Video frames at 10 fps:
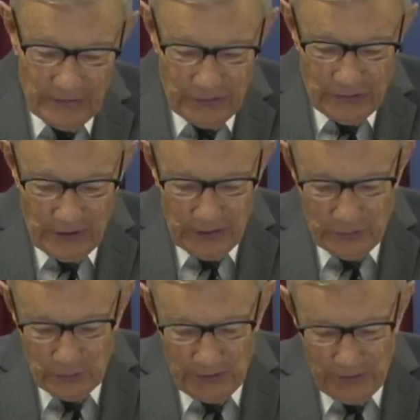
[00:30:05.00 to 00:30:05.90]

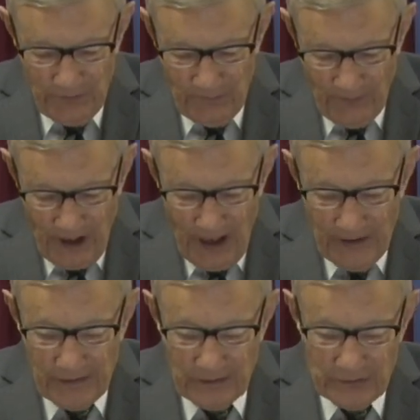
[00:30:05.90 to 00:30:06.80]
considers what the
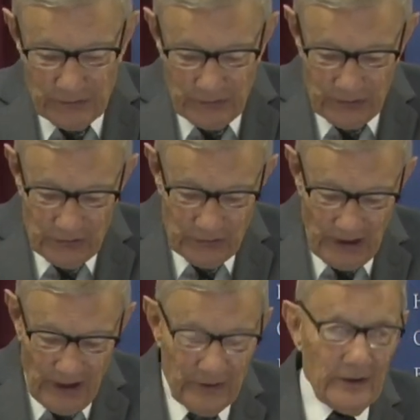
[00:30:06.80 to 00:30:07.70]
fathers
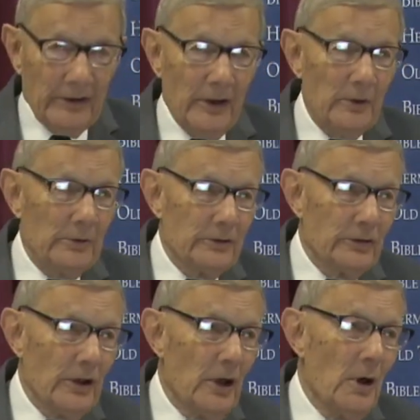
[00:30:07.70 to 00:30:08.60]
searched out. In other
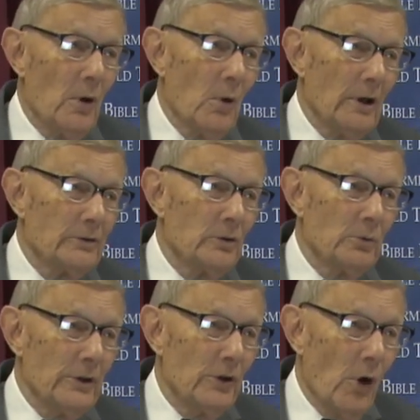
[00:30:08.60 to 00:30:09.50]
words, what
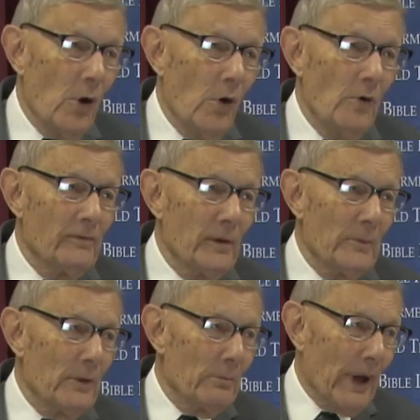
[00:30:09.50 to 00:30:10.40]
do we know
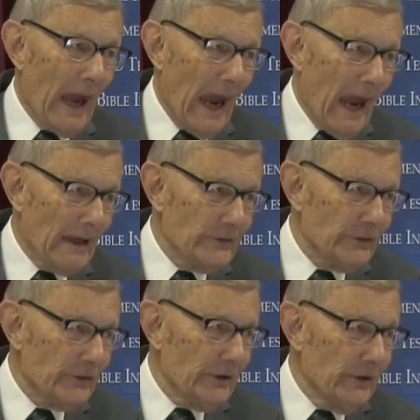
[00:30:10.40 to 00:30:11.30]
from the
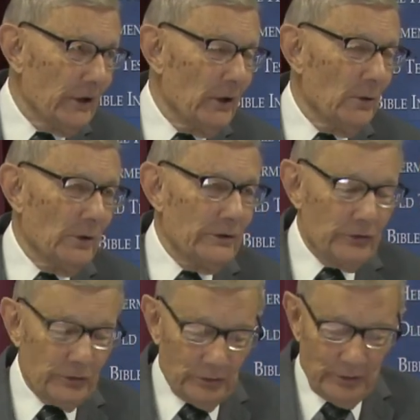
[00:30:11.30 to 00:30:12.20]
past?
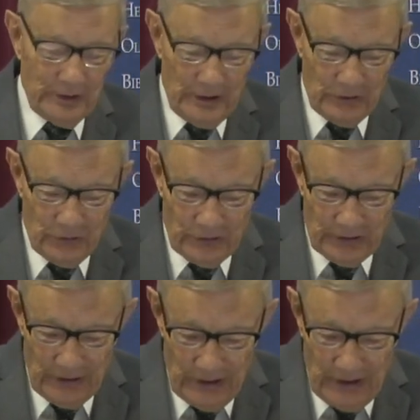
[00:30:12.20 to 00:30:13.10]
What's
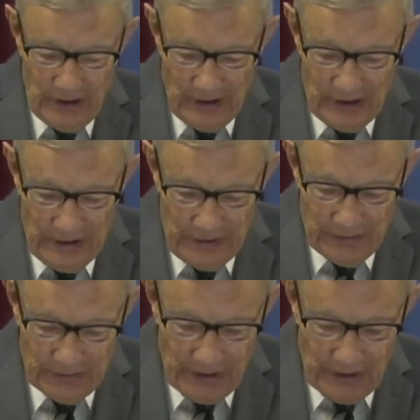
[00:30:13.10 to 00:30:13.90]
tradition? and he